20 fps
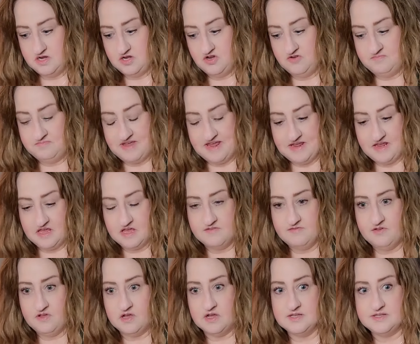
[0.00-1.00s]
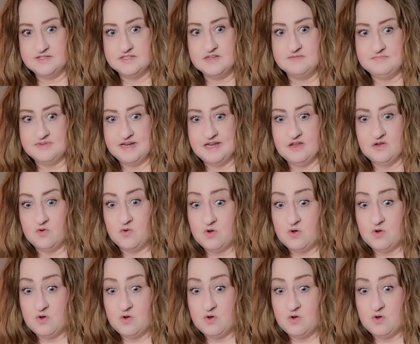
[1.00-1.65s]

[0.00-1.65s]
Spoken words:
you may have cut somebody